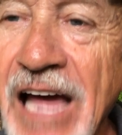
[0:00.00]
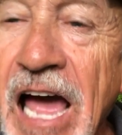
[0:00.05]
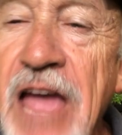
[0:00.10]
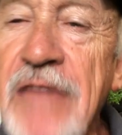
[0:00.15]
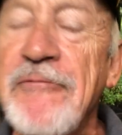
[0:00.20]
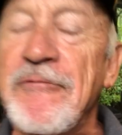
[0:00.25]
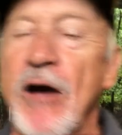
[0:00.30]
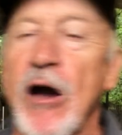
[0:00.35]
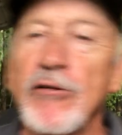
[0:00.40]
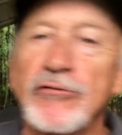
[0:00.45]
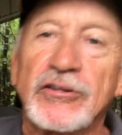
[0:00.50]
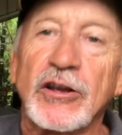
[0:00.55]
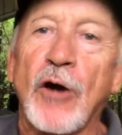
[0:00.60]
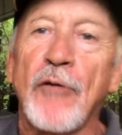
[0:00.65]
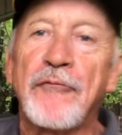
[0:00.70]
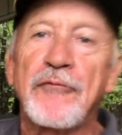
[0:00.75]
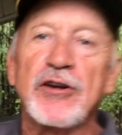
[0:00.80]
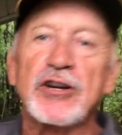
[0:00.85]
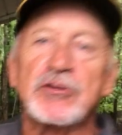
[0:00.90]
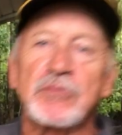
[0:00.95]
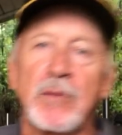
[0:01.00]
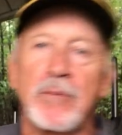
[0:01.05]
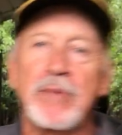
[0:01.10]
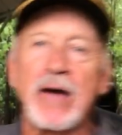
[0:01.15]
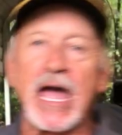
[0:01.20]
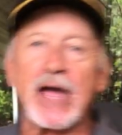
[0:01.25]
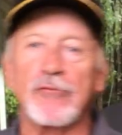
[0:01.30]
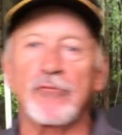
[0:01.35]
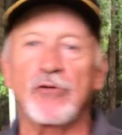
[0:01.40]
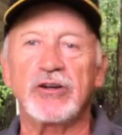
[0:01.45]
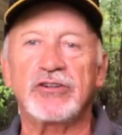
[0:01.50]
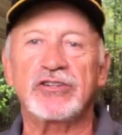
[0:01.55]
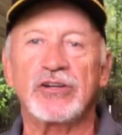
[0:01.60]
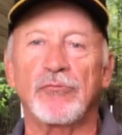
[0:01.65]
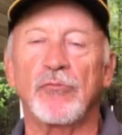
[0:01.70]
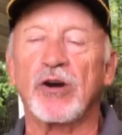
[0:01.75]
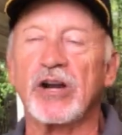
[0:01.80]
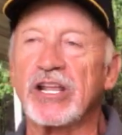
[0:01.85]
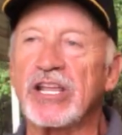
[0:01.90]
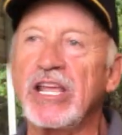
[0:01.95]
Hey folks, Old Fisherman back with you.
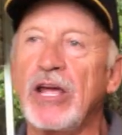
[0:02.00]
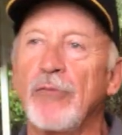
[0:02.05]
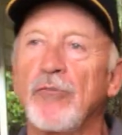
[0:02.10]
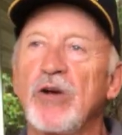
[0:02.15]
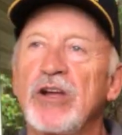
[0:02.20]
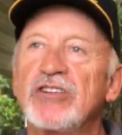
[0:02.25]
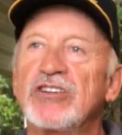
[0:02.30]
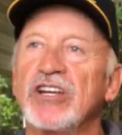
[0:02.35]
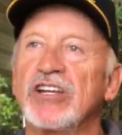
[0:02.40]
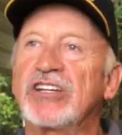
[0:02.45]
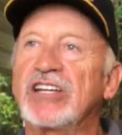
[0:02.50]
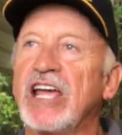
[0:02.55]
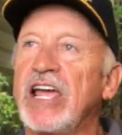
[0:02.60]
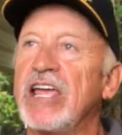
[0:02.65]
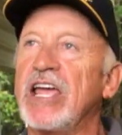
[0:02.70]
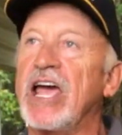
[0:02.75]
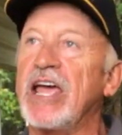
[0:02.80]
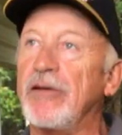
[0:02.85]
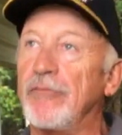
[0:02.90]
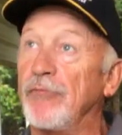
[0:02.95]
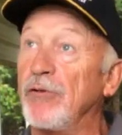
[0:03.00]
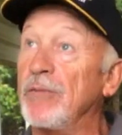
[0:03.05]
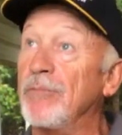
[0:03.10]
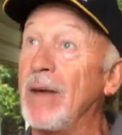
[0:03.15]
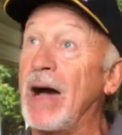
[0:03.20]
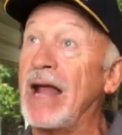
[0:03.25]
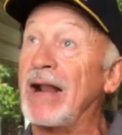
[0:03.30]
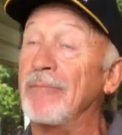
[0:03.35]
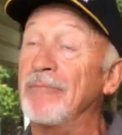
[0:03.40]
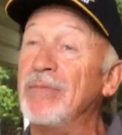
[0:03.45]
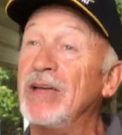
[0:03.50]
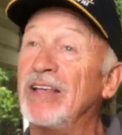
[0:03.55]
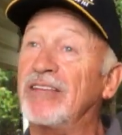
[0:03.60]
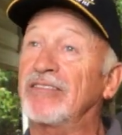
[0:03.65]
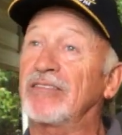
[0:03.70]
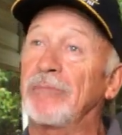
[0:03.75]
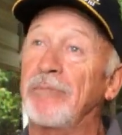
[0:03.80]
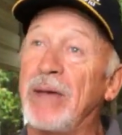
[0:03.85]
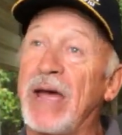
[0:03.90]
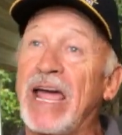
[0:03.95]
I want to get with you and tell you, hey, we might have
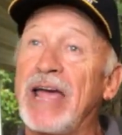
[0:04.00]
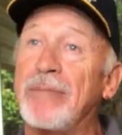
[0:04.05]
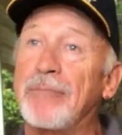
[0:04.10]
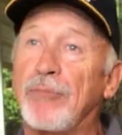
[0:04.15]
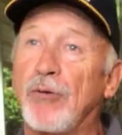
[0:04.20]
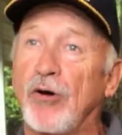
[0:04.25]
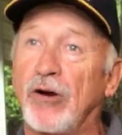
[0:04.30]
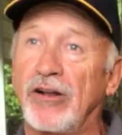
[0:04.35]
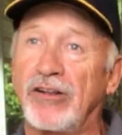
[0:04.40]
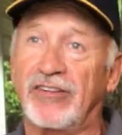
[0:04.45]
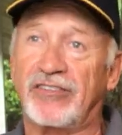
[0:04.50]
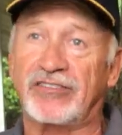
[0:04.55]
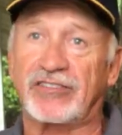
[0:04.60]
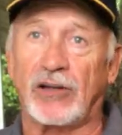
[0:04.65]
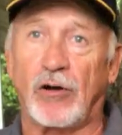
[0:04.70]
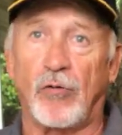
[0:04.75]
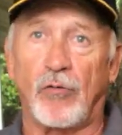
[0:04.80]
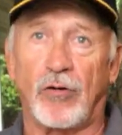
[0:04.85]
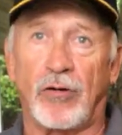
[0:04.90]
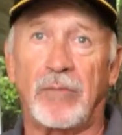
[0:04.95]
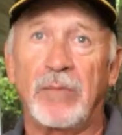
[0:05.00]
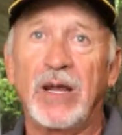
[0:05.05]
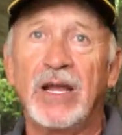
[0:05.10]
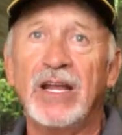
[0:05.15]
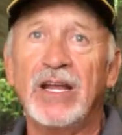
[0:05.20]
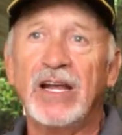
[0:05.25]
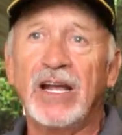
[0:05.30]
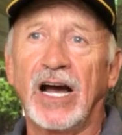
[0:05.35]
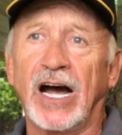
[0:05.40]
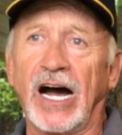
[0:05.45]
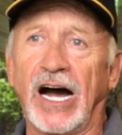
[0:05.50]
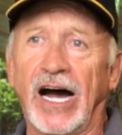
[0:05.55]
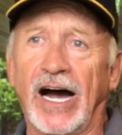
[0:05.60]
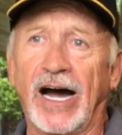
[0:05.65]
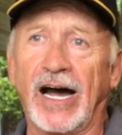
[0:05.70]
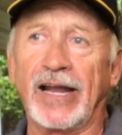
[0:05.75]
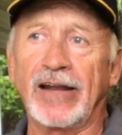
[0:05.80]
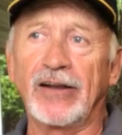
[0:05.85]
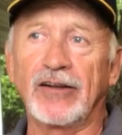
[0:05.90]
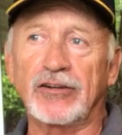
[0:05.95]
missed a bad part of the storm.
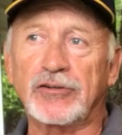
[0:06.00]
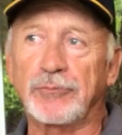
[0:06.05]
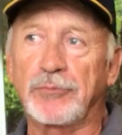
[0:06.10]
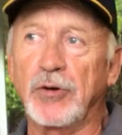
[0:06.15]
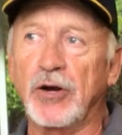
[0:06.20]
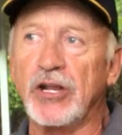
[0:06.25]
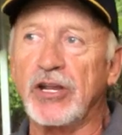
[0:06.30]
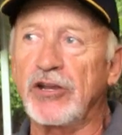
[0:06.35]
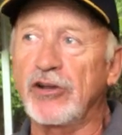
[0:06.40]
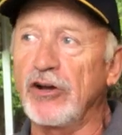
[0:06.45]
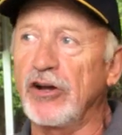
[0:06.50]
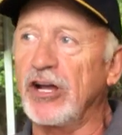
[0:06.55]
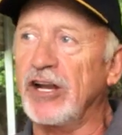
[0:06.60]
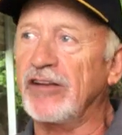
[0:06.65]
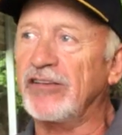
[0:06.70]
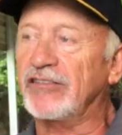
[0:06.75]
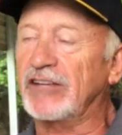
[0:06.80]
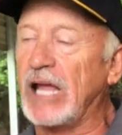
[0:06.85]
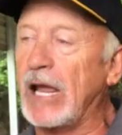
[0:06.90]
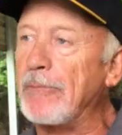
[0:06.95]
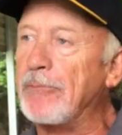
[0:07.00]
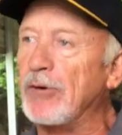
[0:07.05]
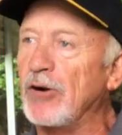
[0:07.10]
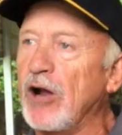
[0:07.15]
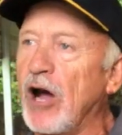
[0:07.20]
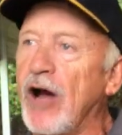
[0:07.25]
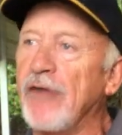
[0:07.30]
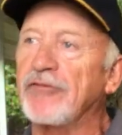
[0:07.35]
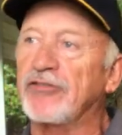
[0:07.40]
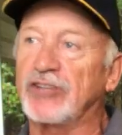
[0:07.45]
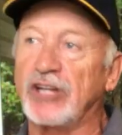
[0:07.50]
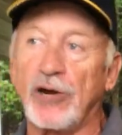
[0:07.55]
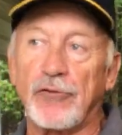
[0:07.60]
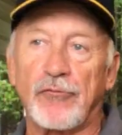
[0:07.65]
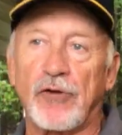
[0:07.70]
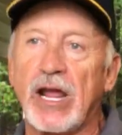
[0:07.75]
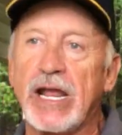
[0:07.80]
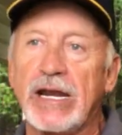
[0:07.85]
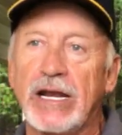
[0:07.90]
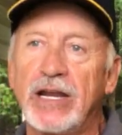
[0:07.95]
It looks pretty good. It's tapering off. It's still
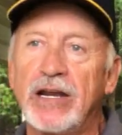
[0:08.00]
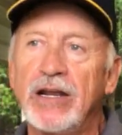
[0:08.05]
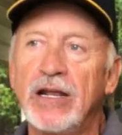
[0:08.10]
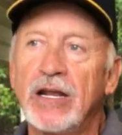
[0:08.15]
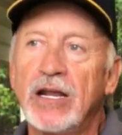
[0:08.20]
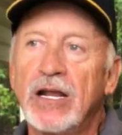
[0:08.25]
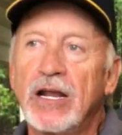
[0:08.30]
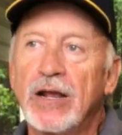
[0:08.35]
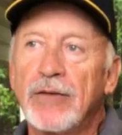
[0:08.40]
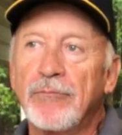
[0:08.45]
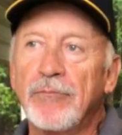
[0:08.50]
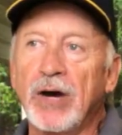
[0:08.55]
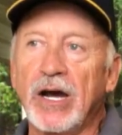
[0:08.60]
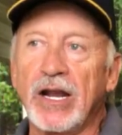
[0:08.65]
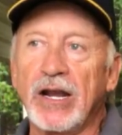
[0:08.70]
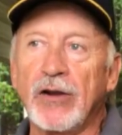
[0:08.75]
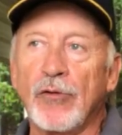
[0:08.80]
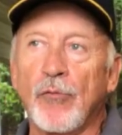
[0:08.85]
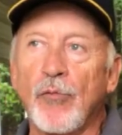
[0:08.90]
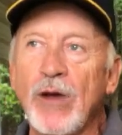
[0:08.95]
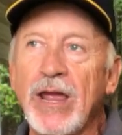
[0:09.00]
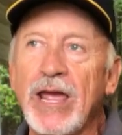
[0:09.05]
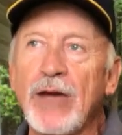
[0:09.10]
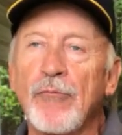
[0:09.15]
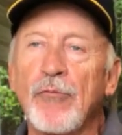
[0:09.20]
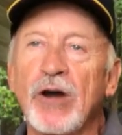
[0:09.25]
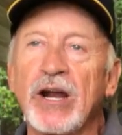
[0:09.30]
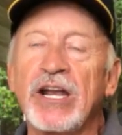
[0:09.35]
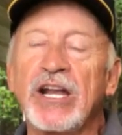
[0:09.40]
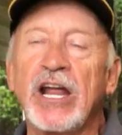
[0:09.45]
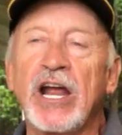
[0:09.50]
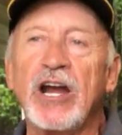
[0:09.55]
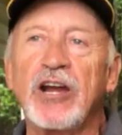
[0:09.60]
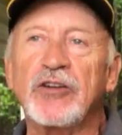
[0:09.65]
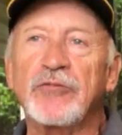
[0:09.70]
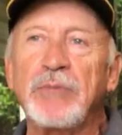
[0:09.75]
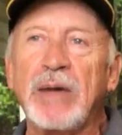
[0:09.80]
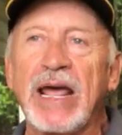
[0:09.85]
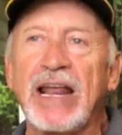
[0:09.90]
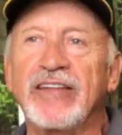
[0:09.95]
raining, but the wind wasn't there
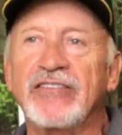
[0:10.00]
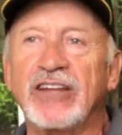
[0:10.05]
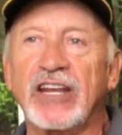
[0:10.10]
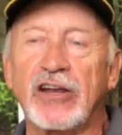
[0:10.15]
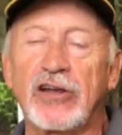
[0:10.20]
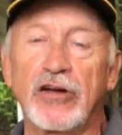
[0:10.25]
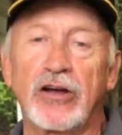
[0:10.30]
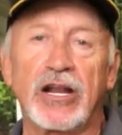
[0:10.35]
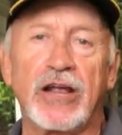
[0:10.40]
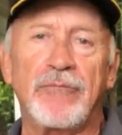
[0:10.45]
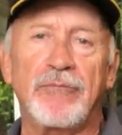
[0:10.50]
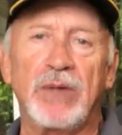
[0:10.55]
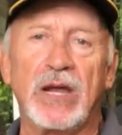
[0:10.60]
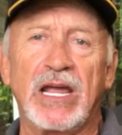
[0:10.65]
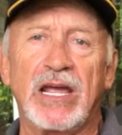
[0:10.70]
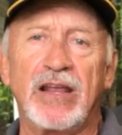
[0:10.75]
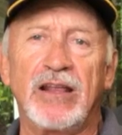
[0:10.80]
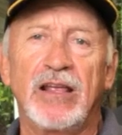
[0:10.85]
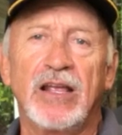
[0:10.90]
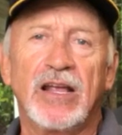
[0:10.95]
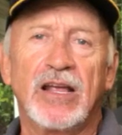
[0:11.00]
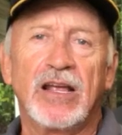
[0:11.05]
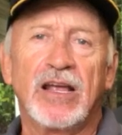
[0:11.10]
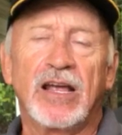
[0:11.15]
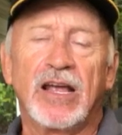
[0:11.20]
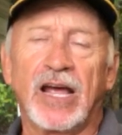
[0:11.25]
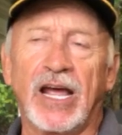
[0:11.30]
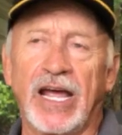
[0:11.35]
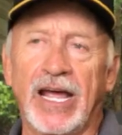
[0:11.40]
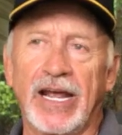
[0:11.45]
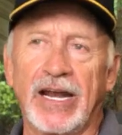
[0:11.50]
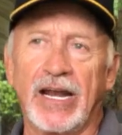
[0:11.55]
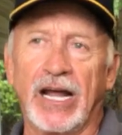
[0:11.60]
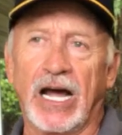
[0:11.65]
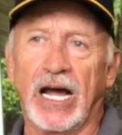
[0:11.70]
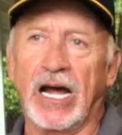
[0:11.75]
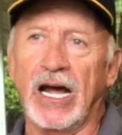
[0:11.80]
as bad as it could have been. And